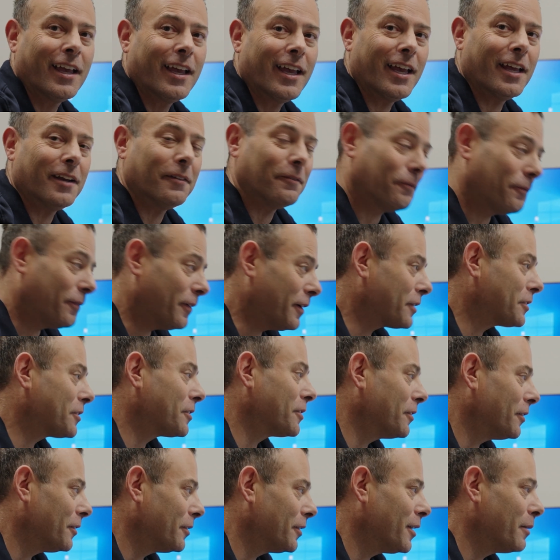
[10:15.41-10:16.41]
and
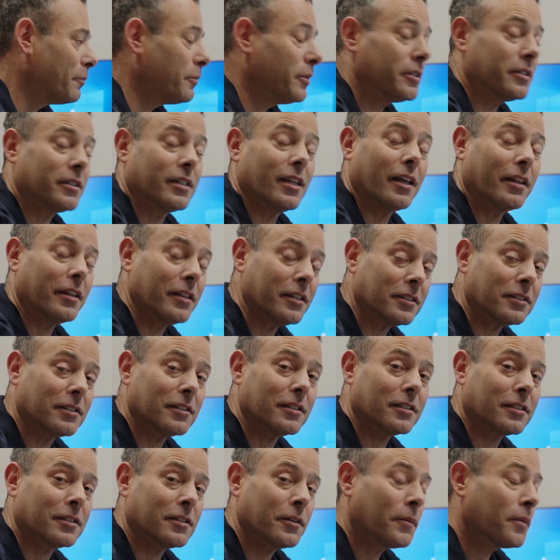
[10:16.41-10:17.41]
fictional numbers. Now this
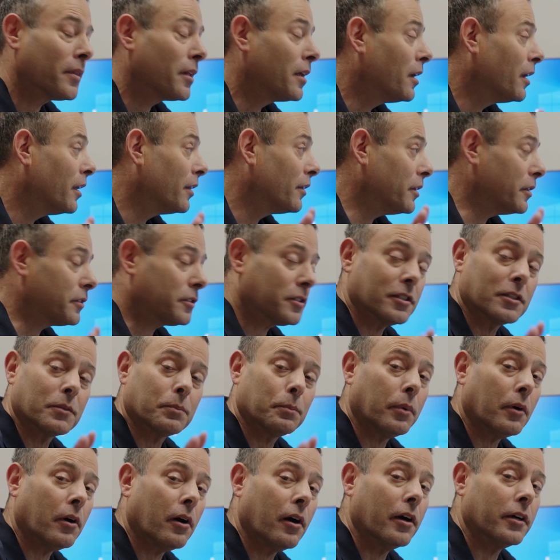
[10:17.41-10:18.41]
is
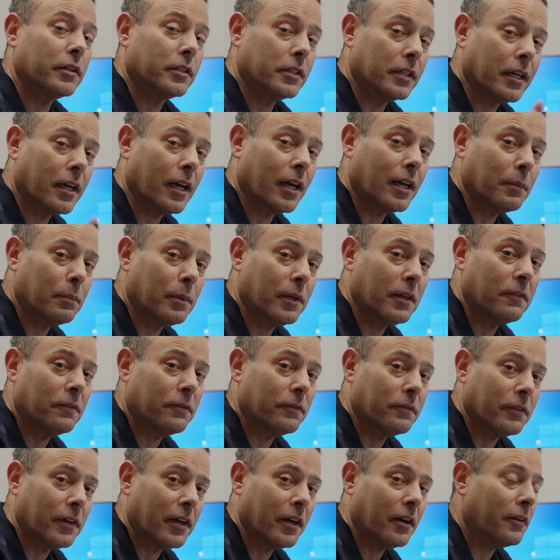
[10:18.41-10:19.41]
Bard. You got to be
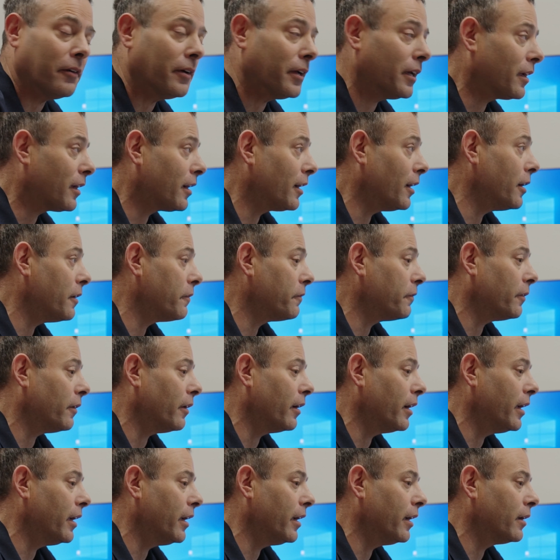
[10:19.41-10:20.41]
very careful.
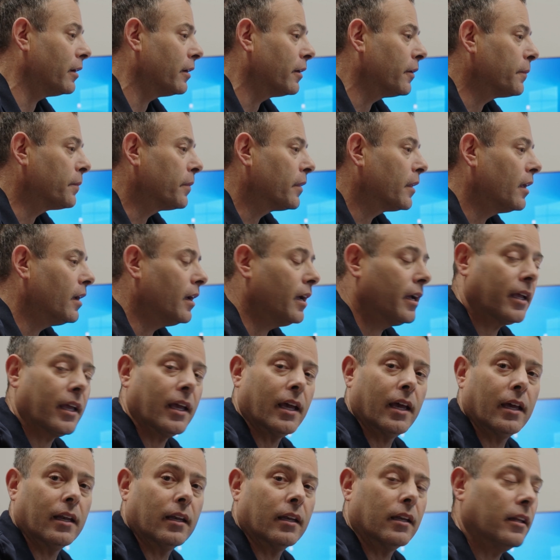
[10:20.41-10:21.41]
And
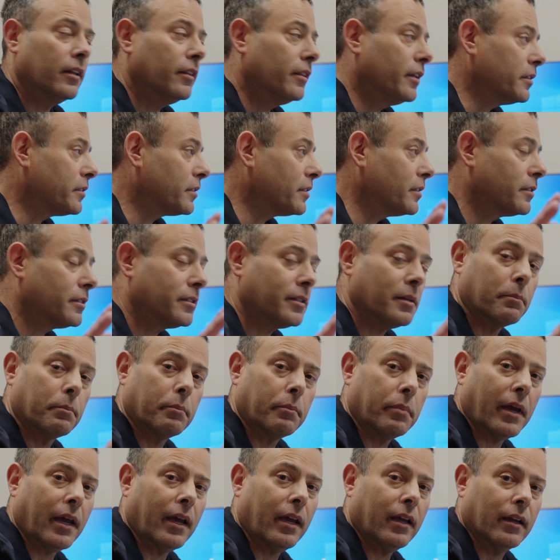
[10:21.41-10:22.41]
again, this is the
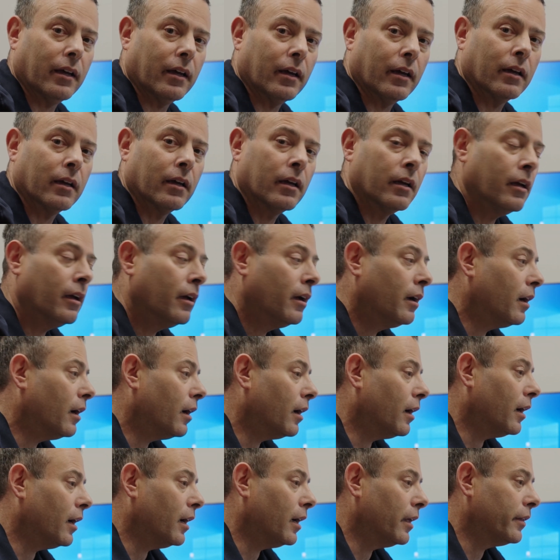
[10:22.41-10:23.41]
beta.
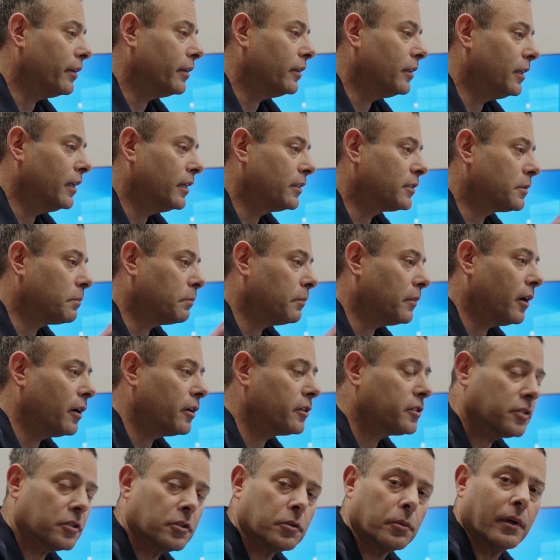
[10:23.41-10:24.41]
It's
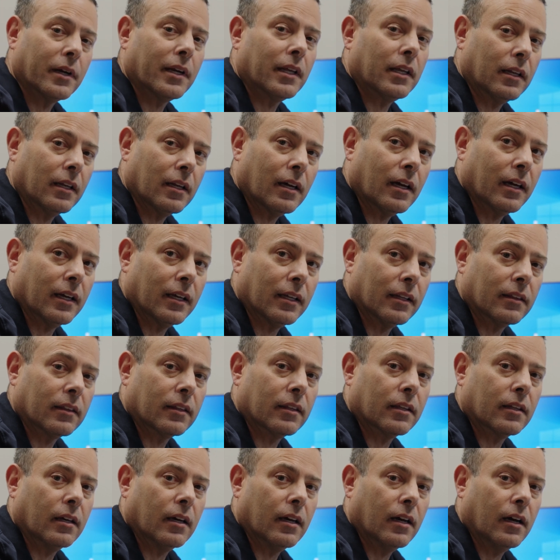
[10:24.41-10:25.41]
March
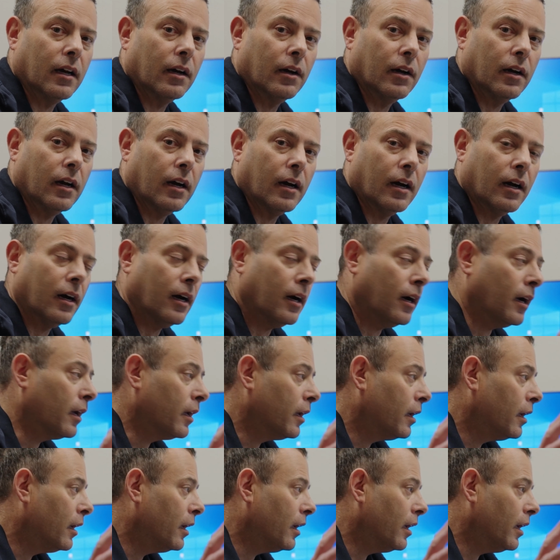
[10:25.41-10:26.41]
29th.
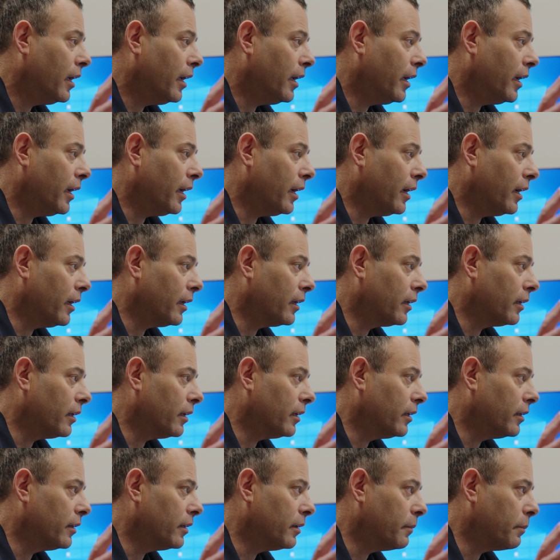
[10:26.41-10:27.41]
And
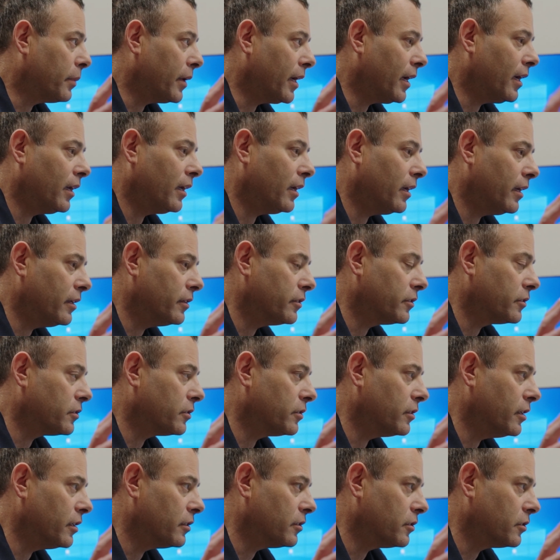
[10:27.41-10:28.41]
the beta
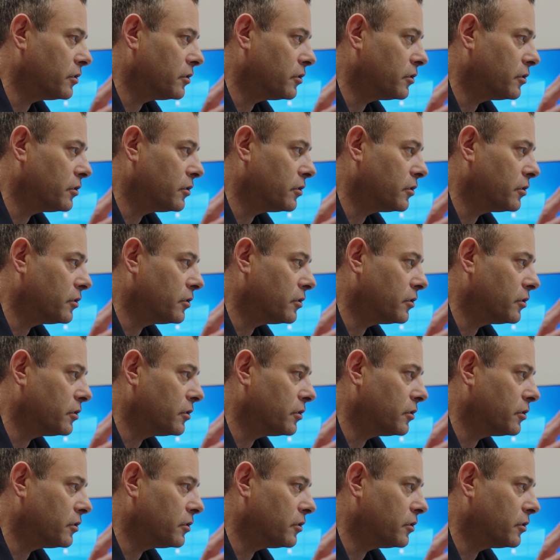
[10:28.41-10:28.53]
is